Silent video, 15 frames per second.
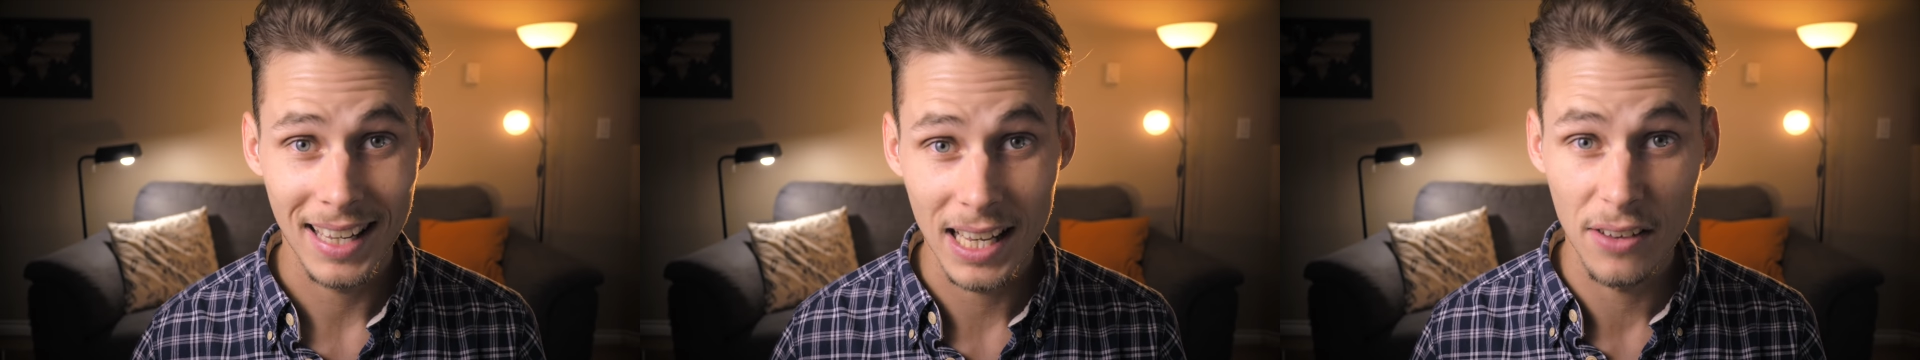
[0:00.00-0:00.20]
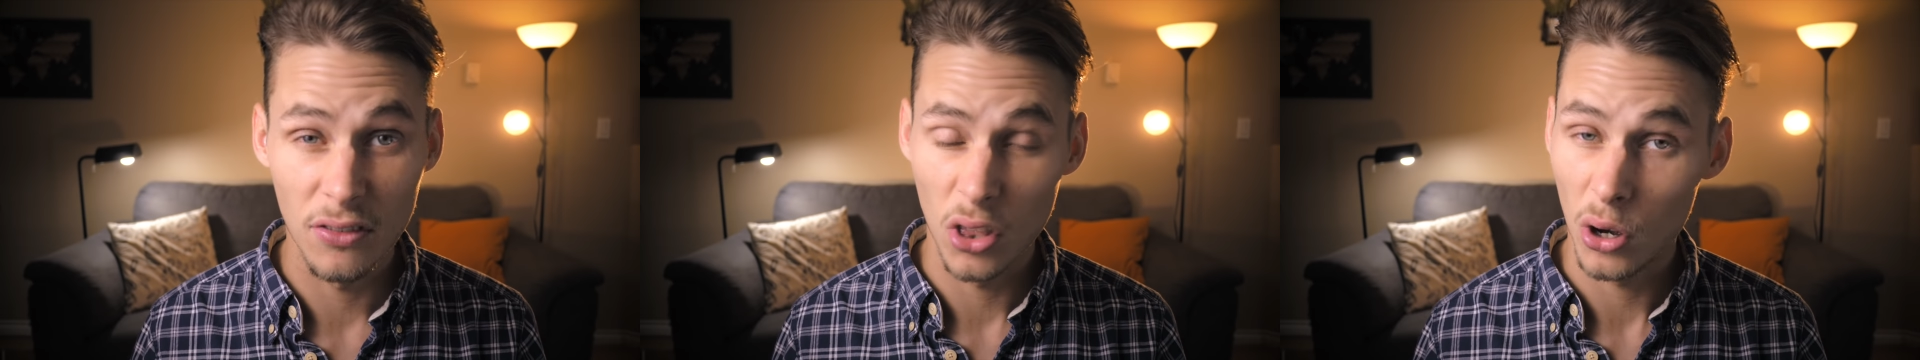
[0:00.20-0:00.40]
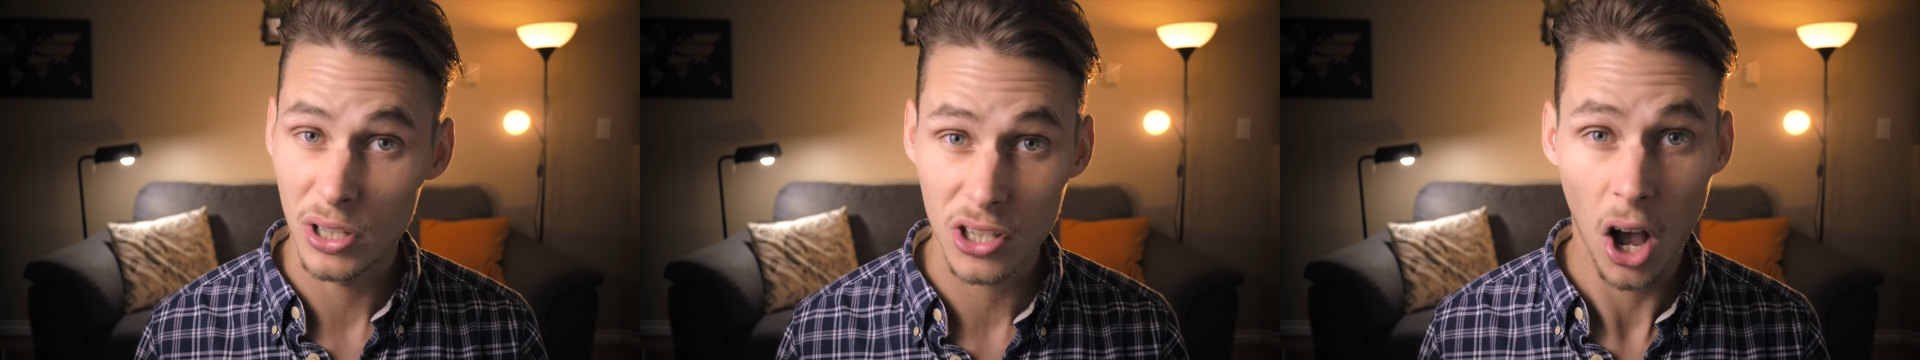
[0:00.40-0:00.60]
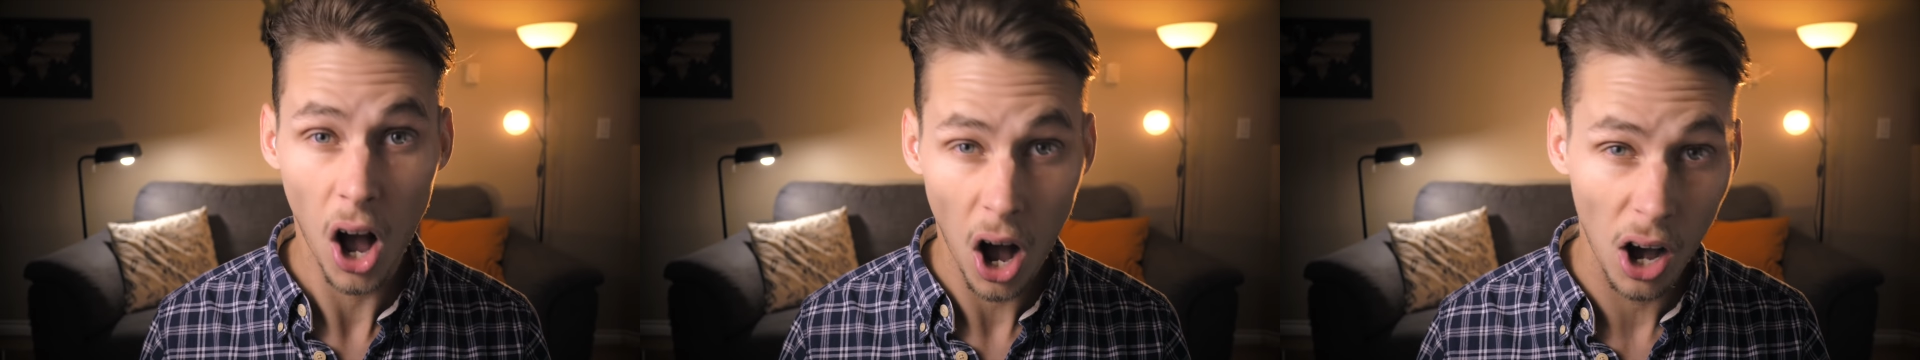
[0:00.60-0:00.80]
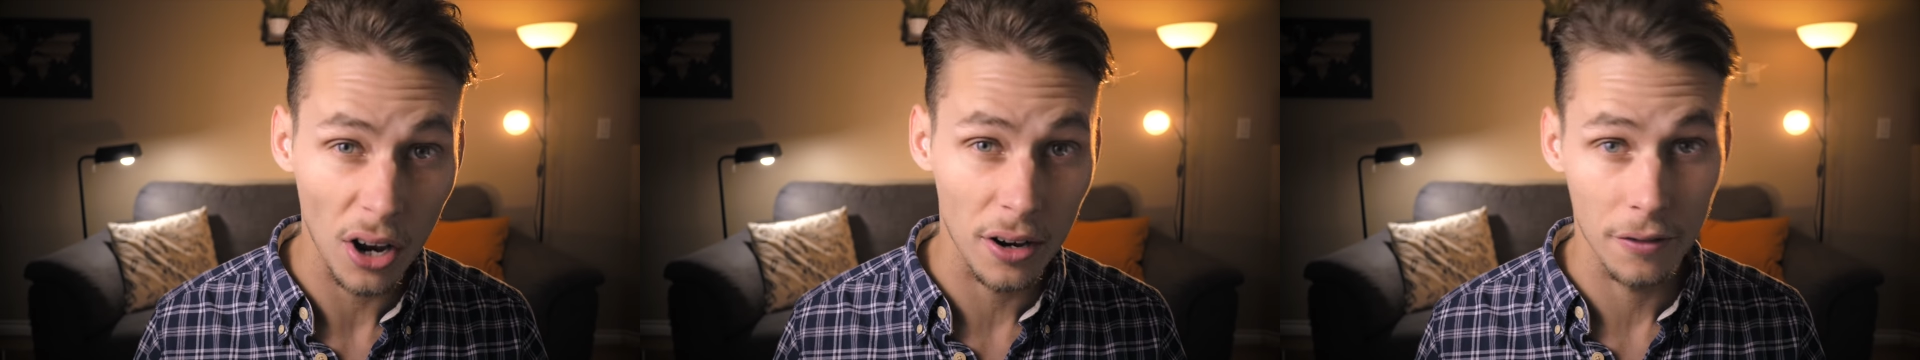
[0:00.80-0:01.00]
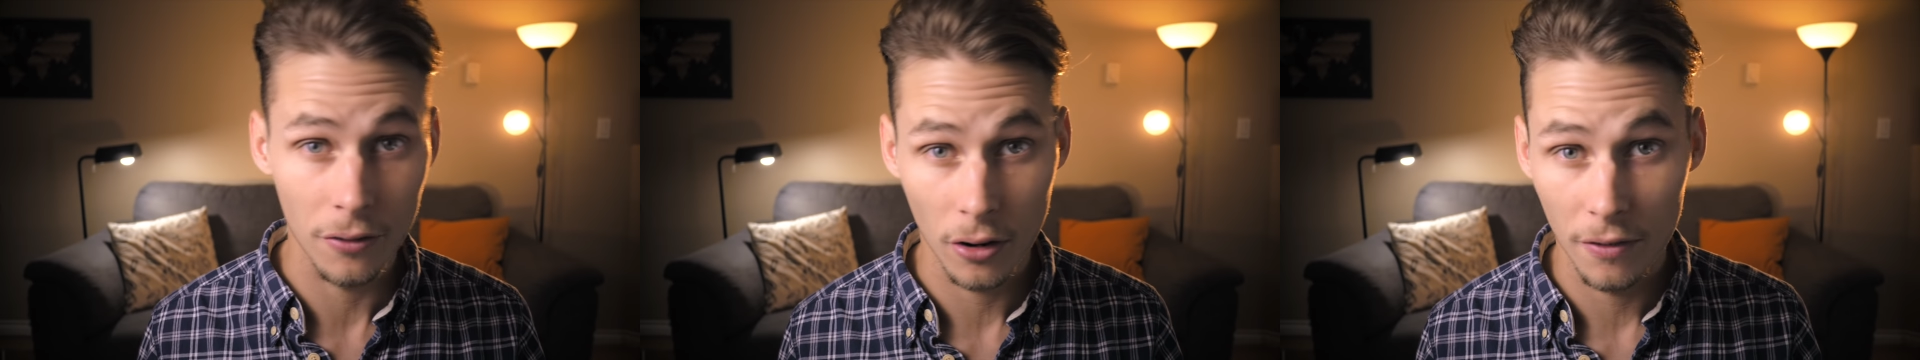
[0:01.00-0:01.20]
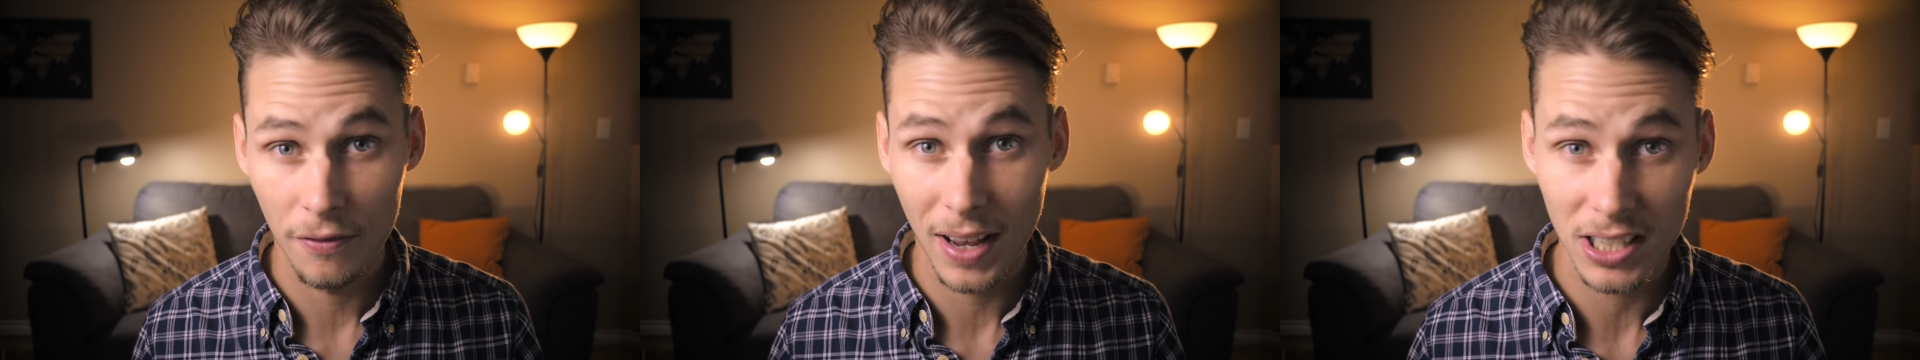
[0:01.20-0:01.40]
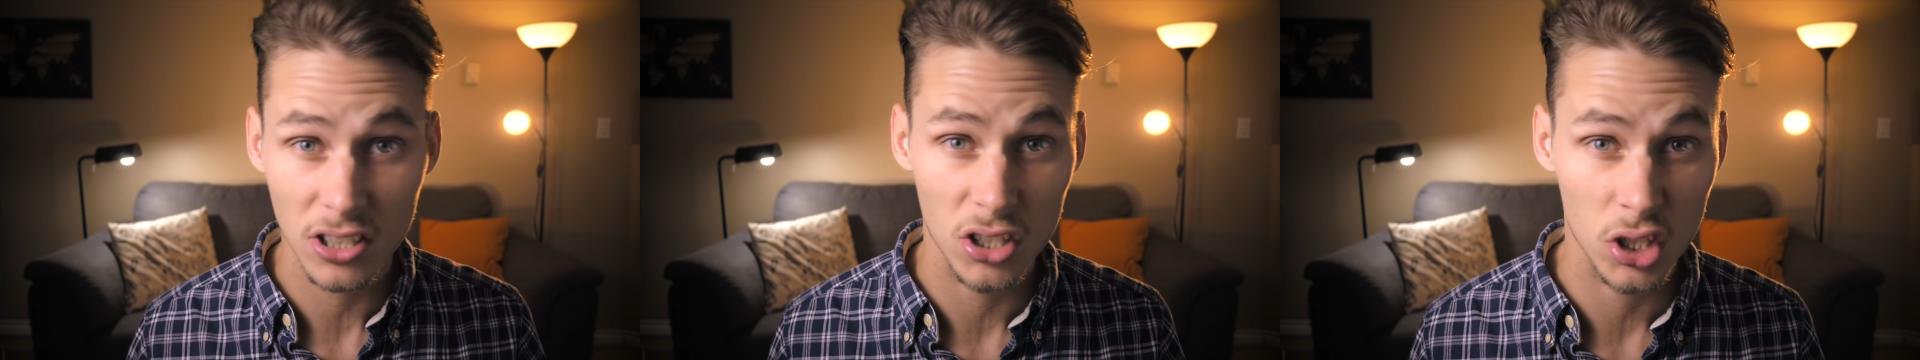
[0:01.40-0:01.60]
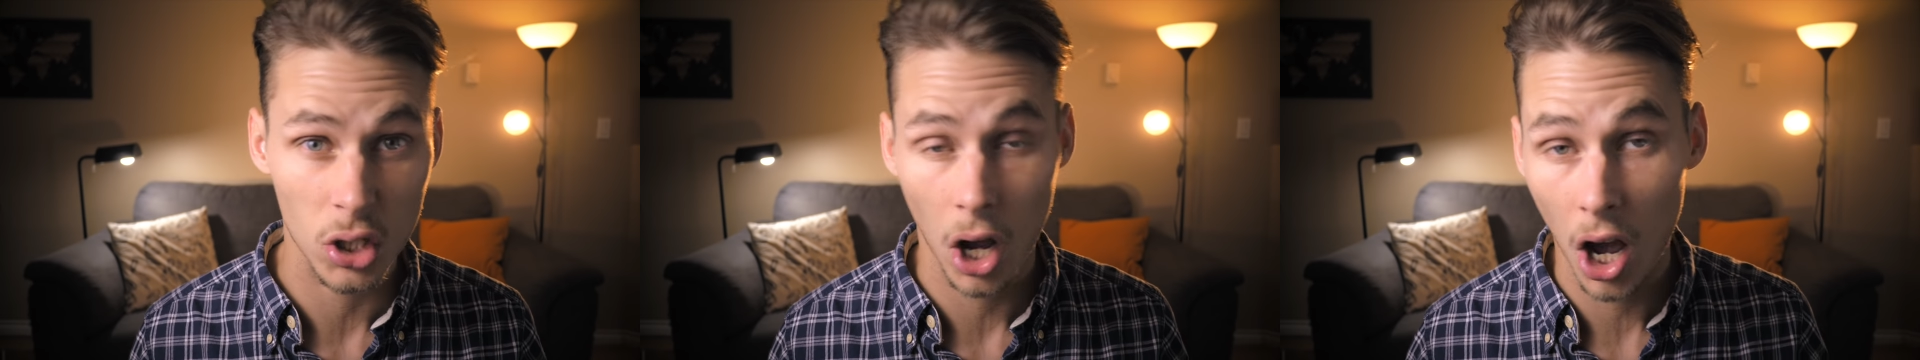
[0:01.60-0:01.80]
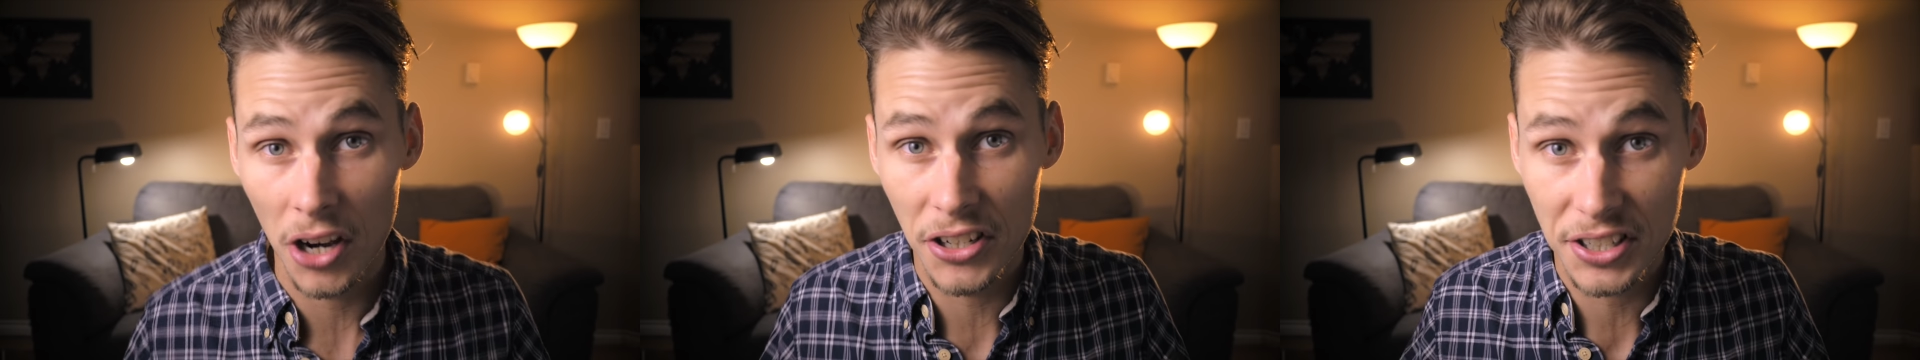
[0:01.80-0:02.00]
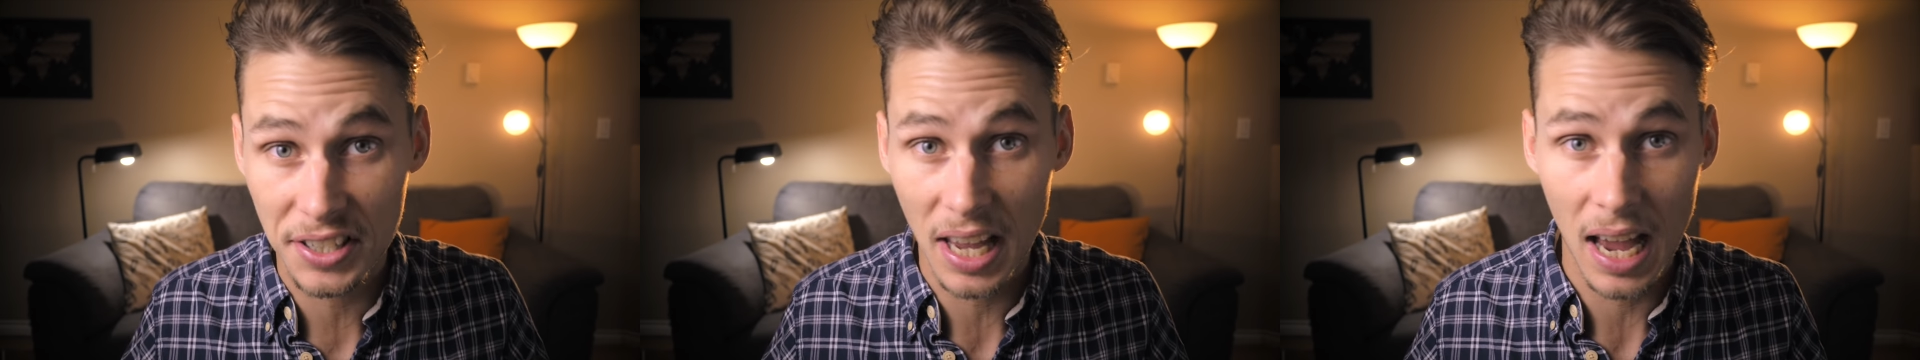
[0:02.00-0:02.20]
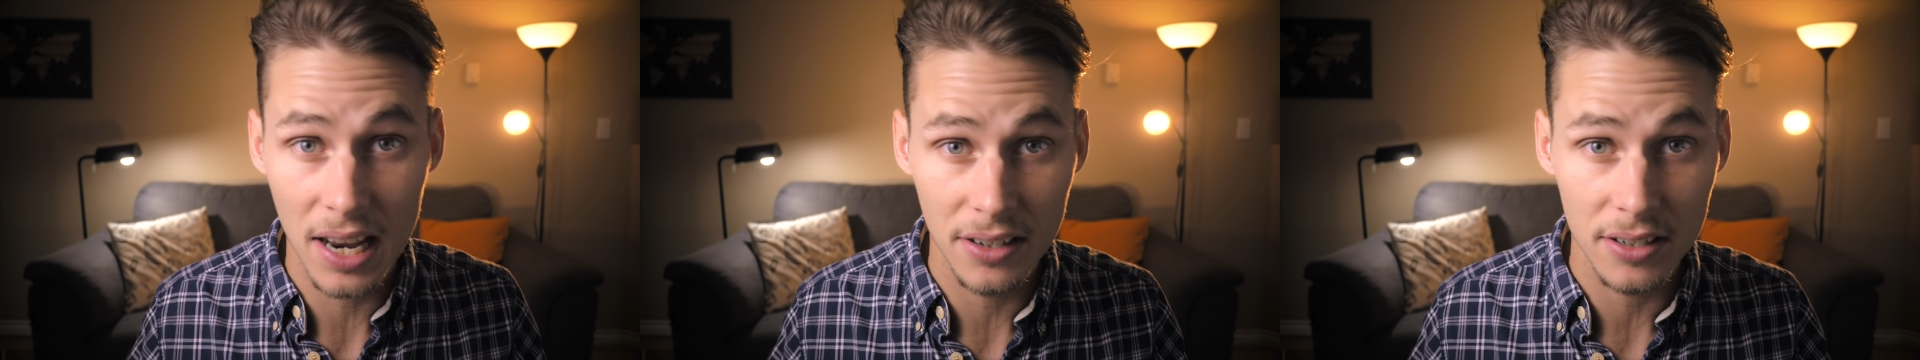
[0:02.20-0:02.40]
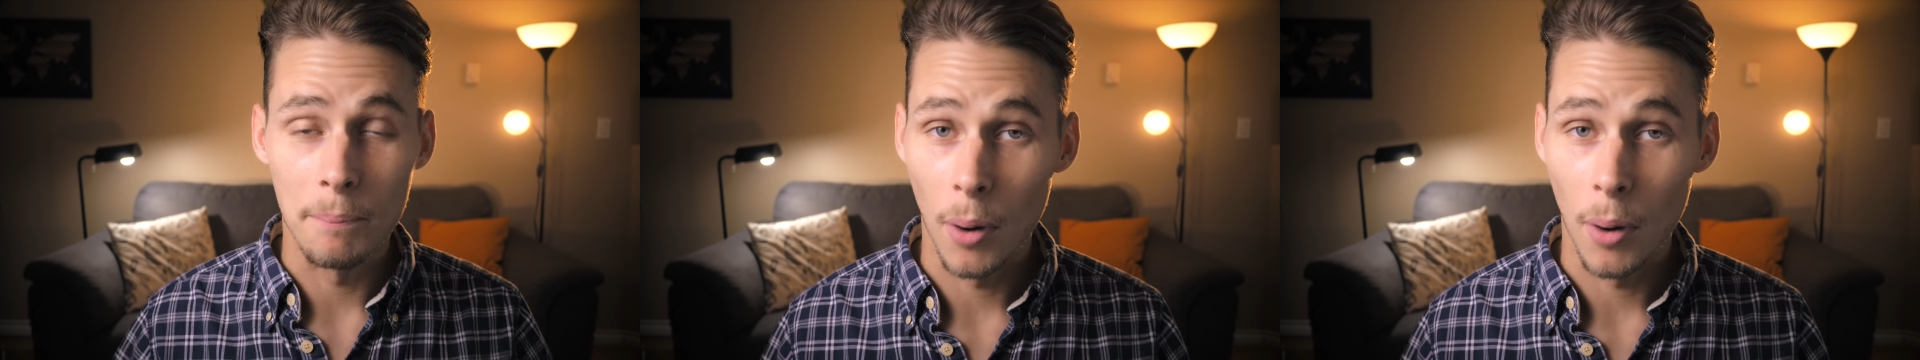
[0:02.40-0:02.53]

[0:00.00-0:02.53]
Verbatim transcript: even though it's harder for investors to understand.